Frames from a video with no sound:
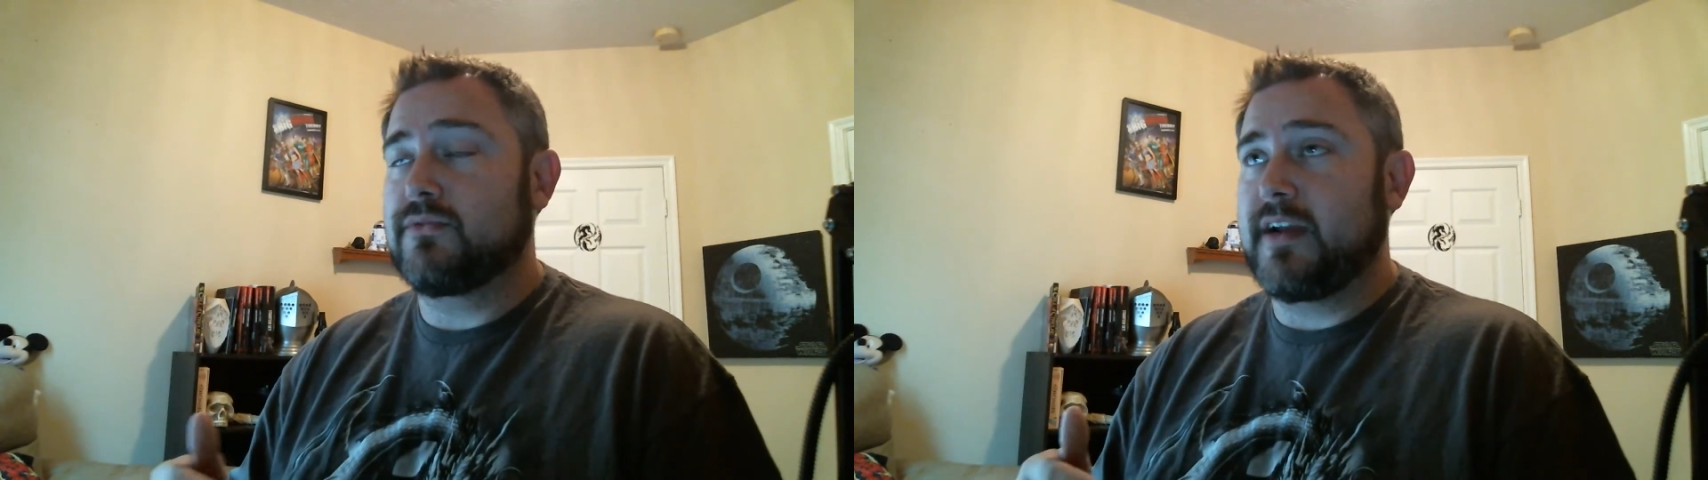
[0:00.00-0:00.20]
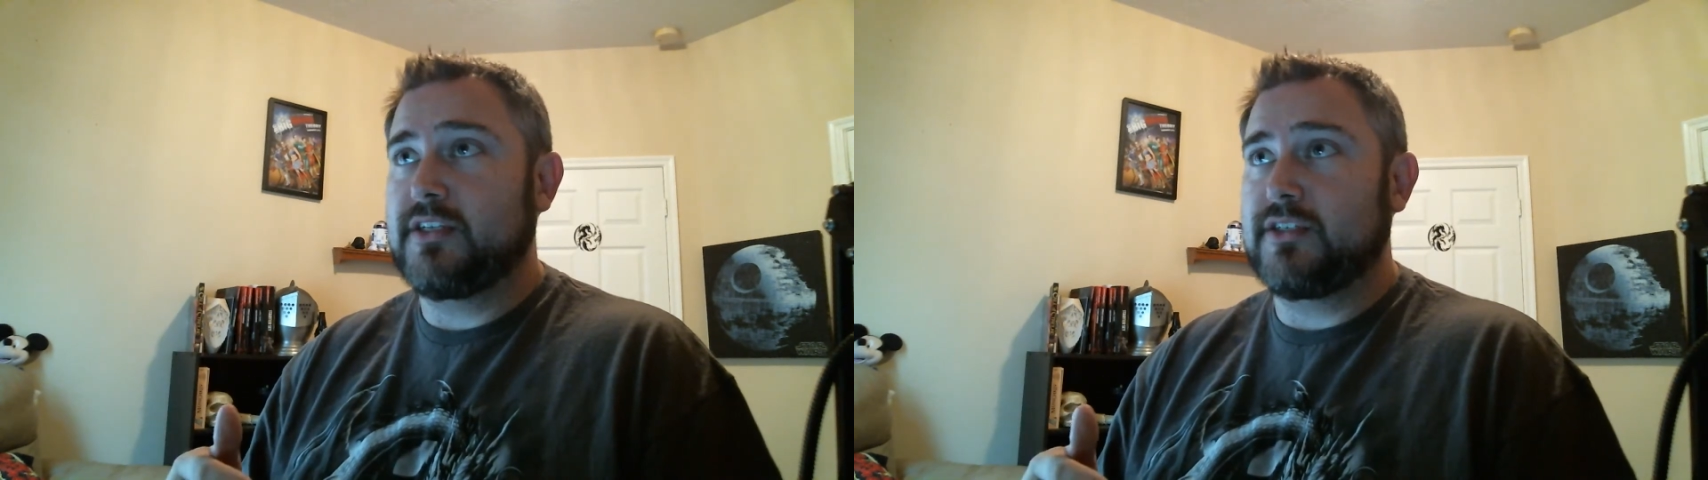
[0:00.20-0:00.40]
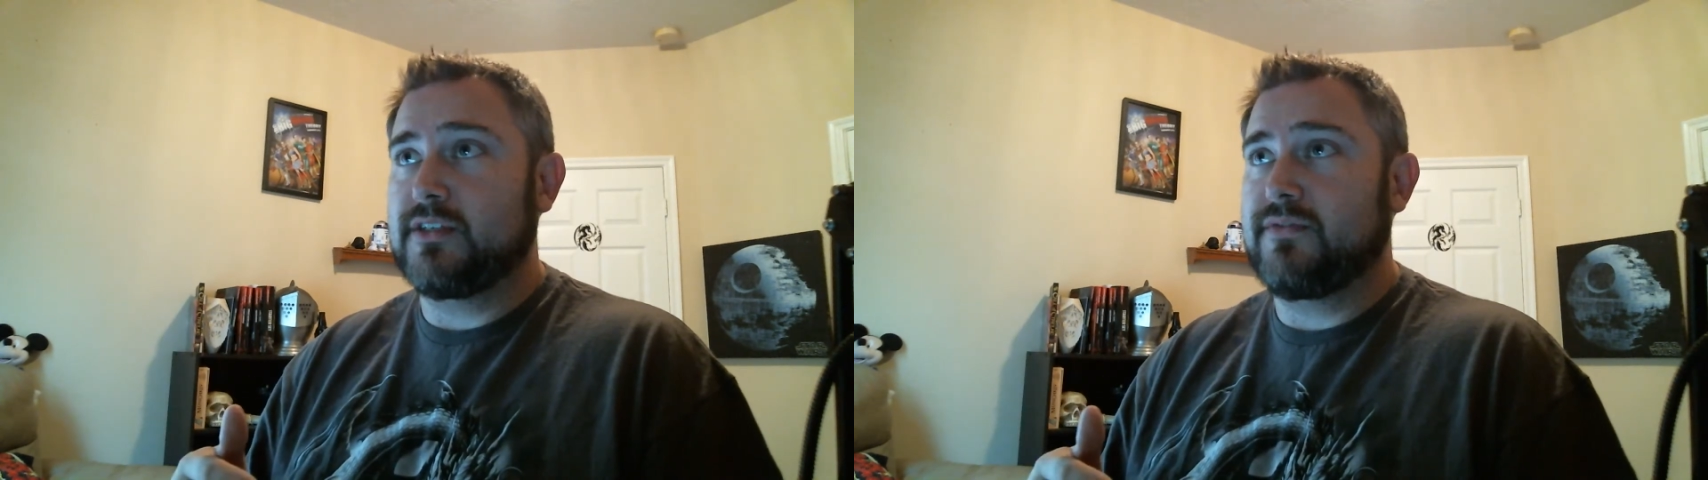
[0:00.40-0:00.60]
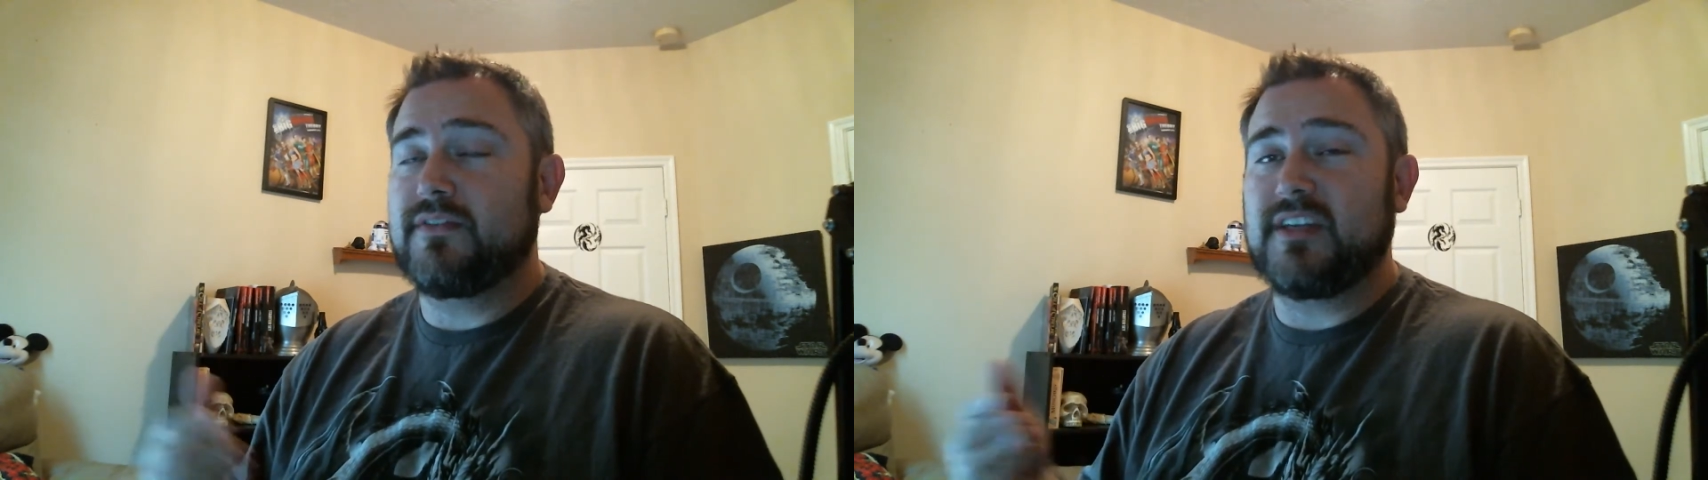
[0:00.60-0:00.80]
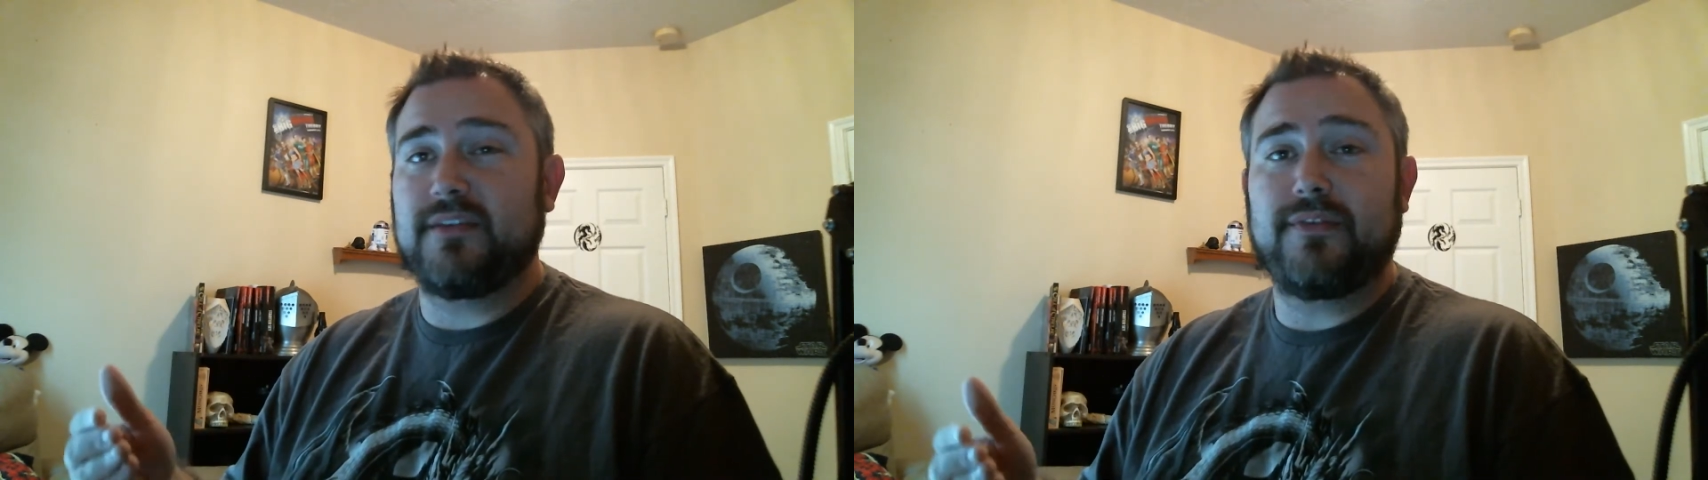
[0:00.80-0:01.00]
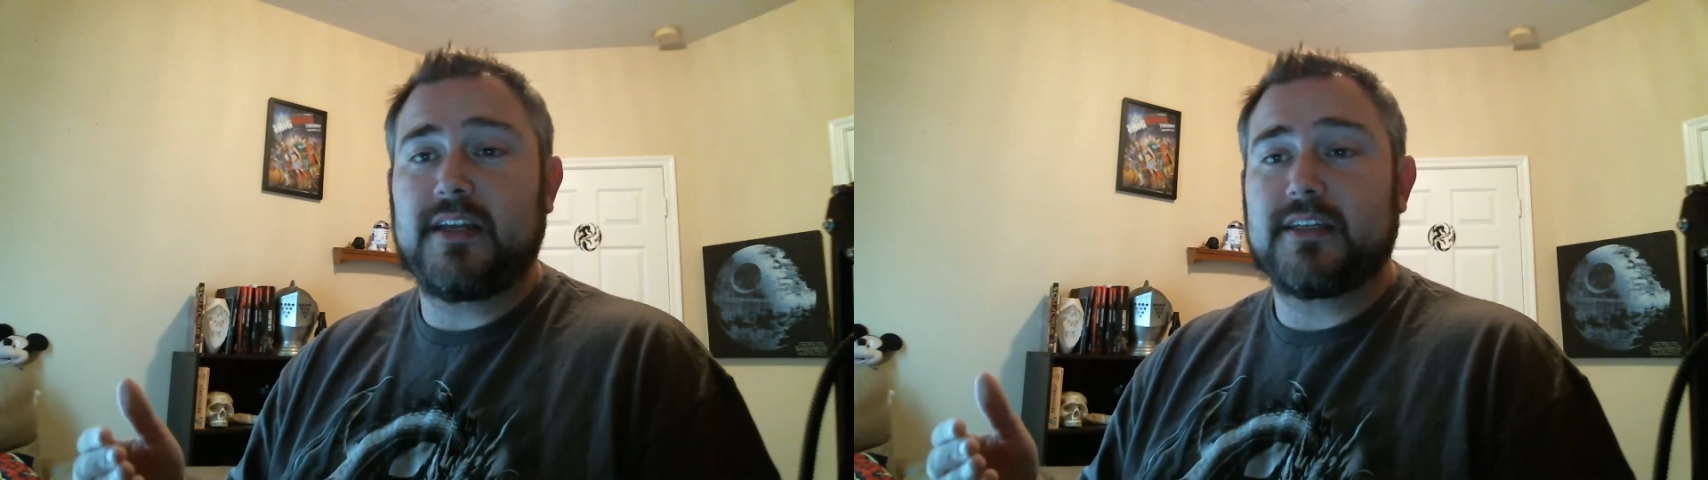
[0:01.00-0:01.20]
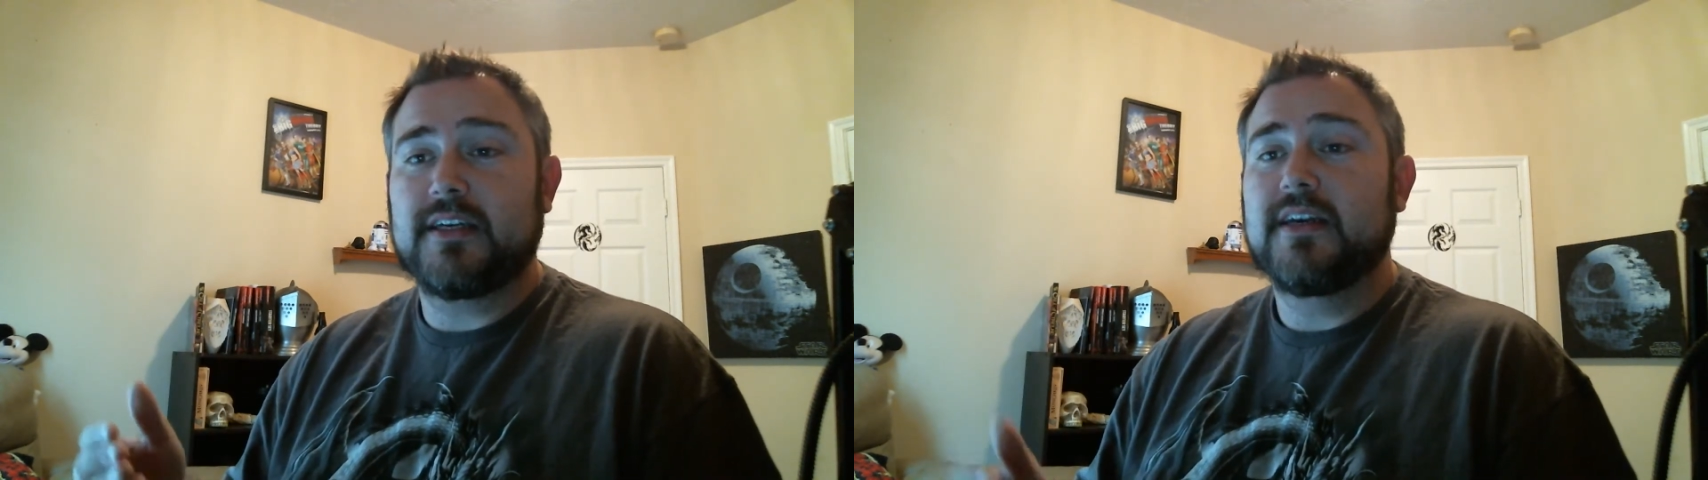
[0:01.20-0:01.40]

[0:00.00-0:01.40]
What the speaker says: range is 15 feet